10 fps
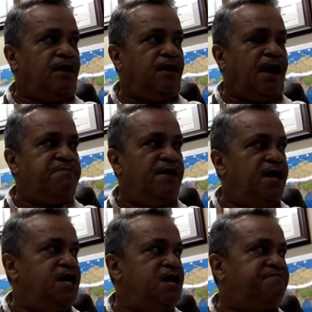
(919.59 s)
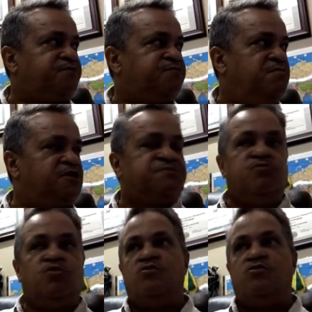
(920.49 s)
I believe that we must
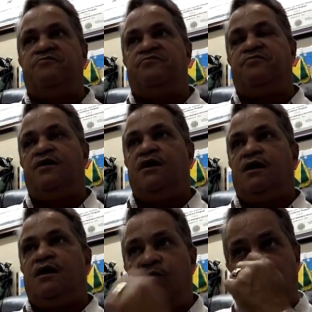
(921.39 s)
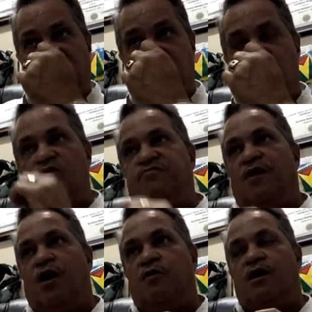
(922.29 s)
move
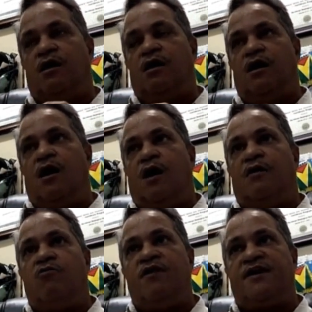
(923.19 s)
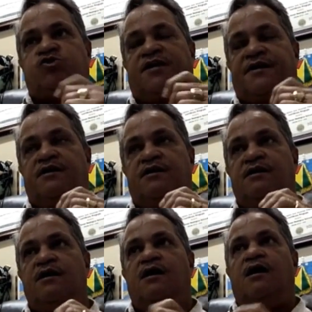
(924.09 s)
our rhetoric,
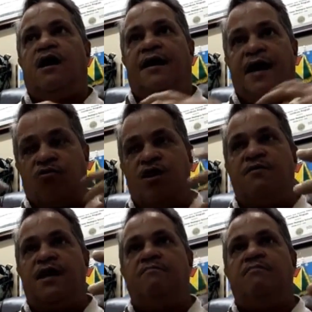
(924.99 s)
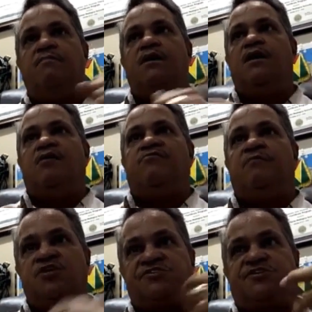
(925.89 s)
and I agree with that, from
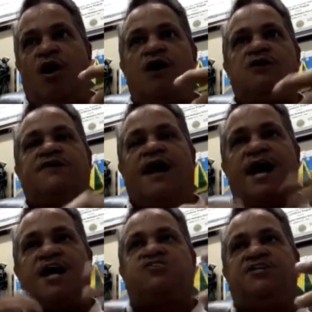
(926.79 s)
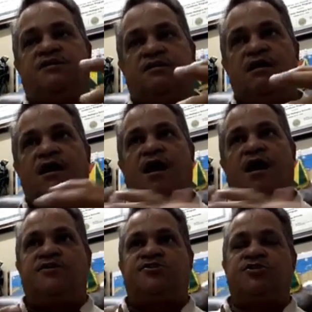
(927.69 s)
this point to action,
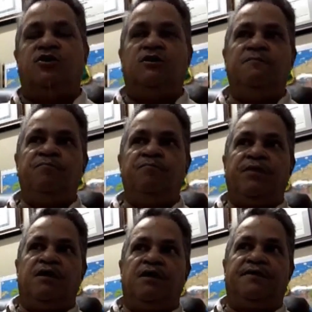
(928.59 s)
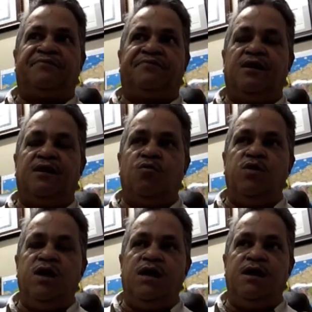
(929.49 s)
and so that
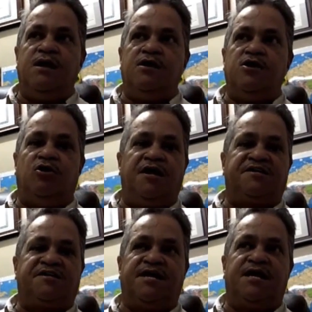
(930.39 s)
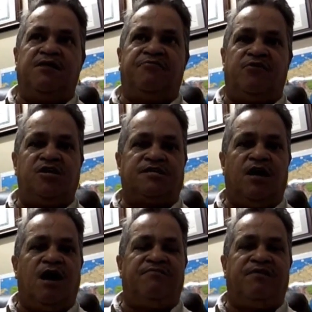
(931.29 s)
they say that the first
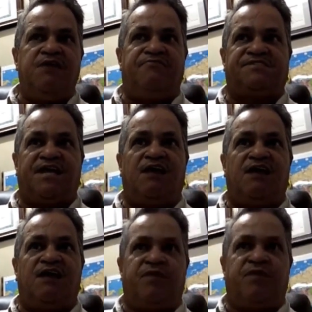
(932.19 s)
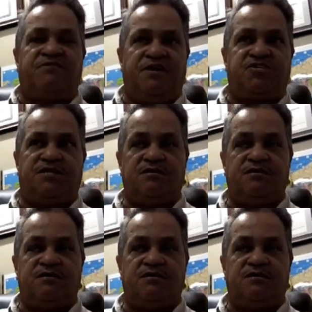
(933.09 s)
law of life is self-preservation.